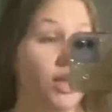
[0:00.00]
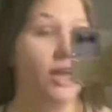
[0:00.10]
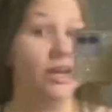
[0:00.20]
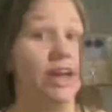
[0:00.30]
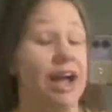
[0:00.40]

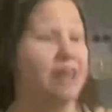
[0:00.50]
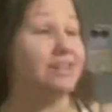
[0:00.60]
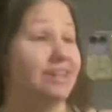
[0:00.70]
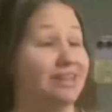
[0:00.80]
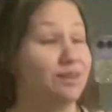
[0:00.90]
And I
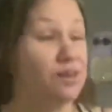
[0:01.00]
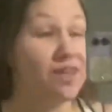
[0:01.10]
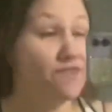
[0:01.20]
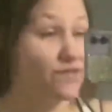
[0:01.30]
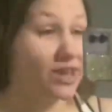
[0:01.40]
actually like the way
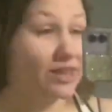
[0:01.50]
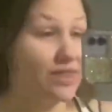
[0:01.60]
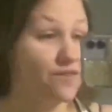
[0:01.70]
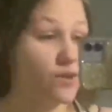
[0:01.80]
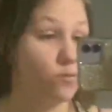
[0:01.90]
they fit.
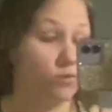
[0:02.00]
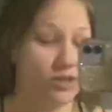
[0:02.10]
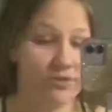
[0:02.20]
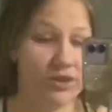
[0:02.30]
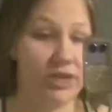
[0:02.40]
They fit
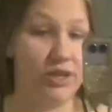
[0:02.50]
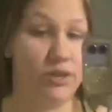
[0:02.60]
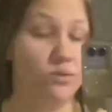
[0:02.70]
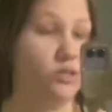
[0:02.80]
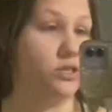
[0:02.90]
really freaking
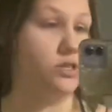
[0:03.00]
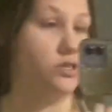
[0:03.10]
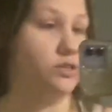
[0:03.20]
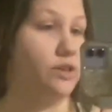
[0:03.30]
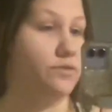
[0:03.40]
cute. This is
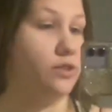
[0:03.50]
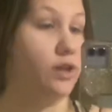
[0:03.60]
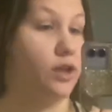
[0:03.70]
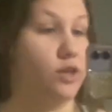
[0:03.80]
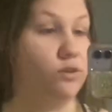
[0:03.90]
also definitely
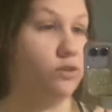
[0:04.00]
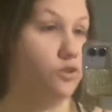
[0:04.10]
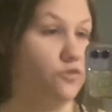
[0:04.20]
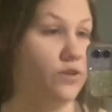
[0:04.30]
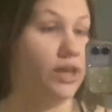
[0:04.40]
like a cute little
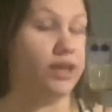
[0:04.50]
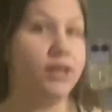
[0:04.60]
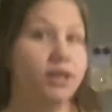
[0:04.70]
fit